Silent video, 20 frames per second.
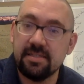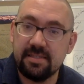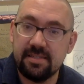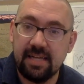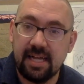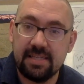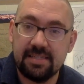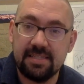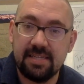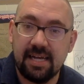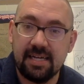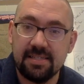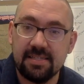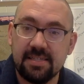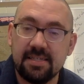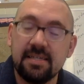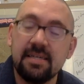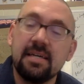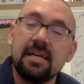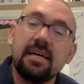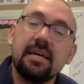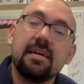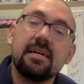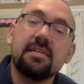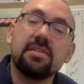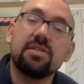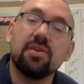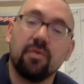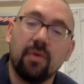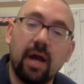That's Tesla.
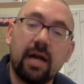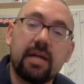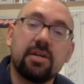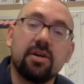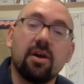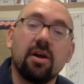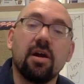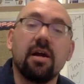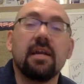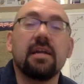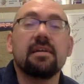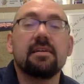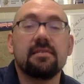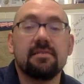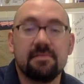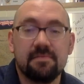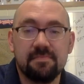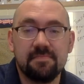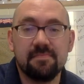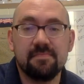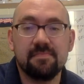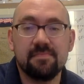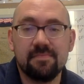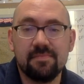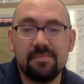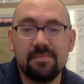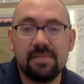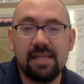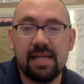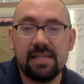Direct current,
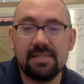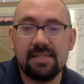that's